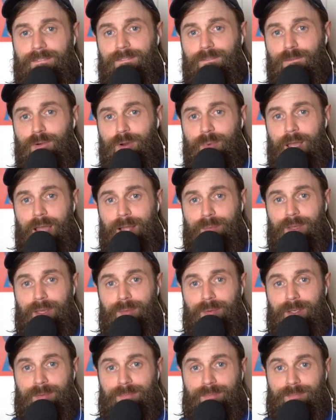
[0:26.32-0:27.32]
We're back,
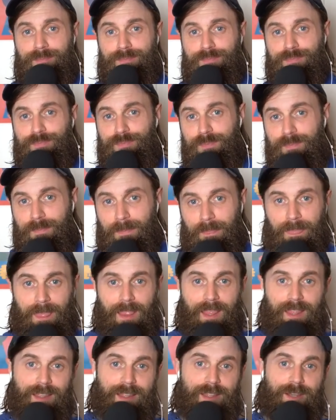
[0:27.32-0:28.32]
baby.
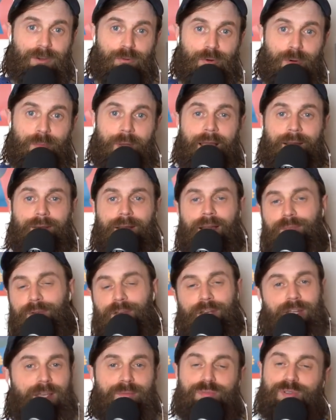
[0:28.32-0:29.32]
We're back. I'm
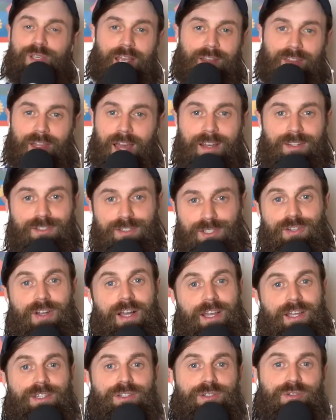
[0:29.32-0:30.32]
going to keep saying that until
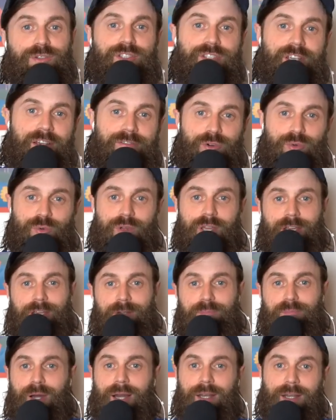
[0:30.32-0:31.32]
I can do this every week.
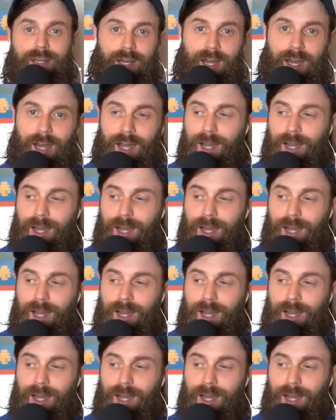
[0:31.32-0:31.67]
But